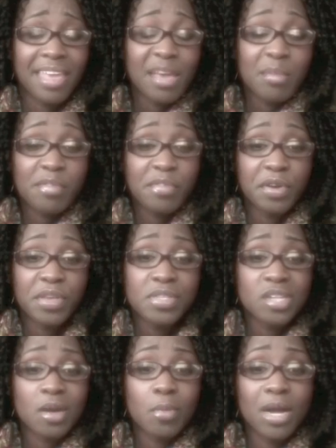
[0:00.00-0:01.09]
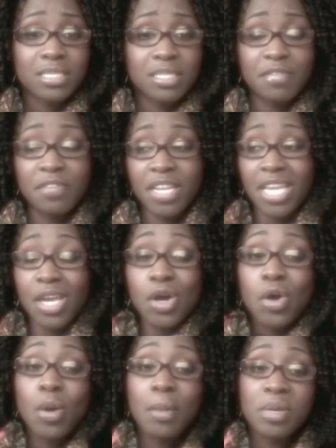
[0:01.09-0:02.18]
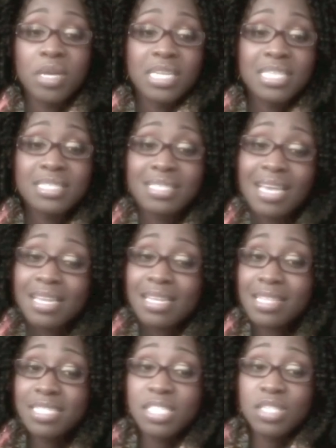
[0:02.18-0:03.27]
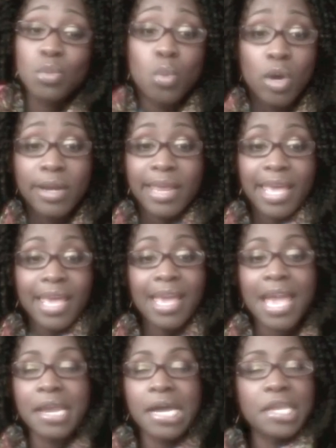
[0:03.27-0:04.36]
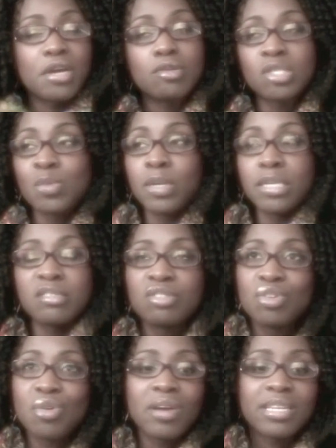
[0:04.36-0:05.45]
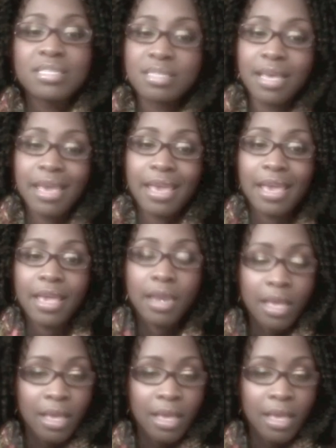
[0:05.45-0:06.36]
Before you start watching the video, I'm gonna this is a warning, and I know someone is still gonna say it.